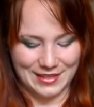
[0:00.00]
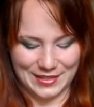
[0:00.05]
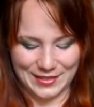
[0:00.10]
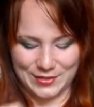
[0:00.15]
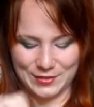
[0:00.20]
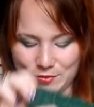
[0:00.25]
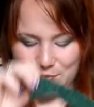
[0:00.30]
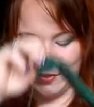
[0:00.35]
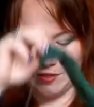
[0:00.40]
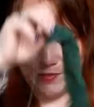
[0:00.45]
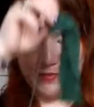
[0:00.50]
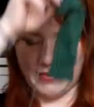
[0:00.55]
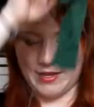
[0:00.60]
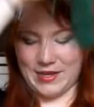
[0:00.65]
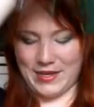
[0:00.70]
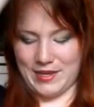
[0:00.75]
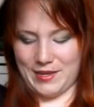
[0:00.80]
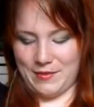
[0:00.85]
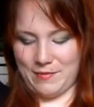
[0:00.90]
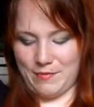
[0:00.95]
that's one of
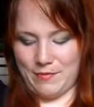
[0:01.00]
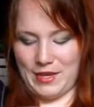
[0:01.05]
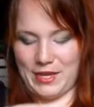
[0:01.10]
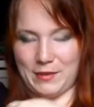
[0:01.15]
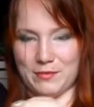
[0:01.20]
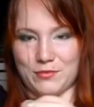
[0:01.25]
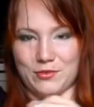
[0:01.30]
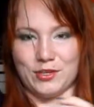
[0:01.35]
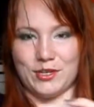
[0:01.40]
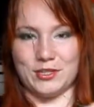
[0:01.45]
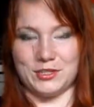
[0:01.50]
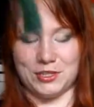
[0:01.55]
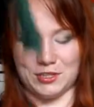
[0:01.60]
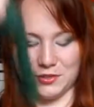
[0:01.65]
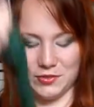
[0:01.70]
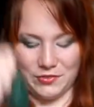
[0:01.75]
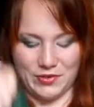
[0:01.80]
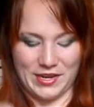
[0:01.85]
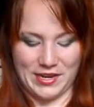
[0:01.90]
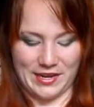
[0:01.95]
my main
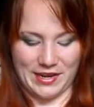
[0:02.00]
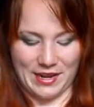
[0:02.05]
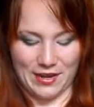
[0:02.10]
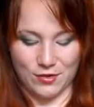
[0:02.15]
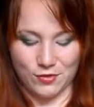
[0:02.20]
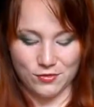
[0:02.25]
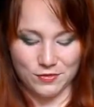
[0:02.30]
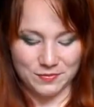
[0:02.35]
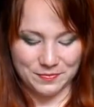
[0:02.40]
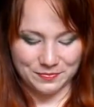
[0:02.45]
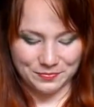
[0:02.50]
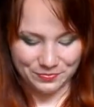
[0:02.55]
projects right now.